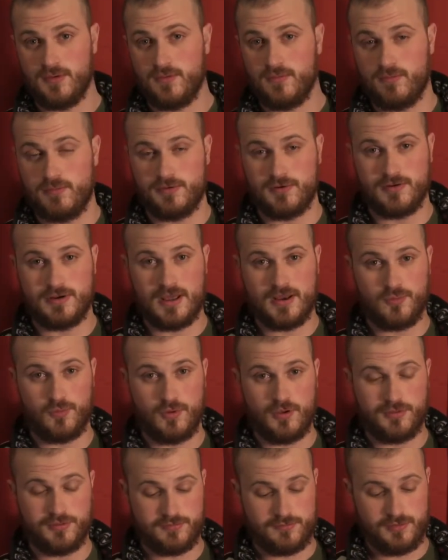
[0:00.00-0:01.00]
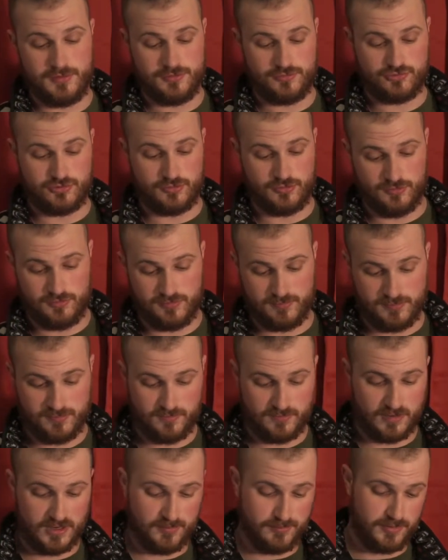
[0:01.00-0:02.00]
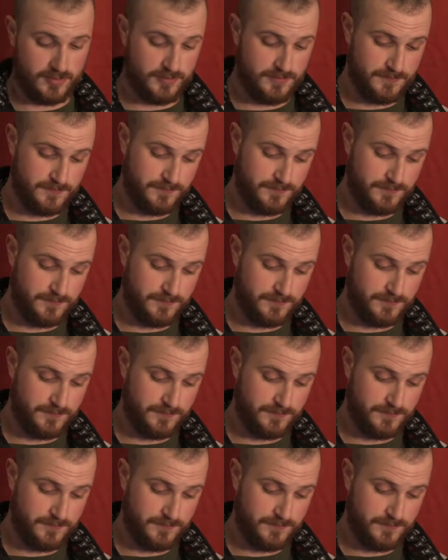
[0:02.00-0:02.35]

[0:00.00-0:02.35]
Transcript: when you're not a Wall Street Journal subscriber,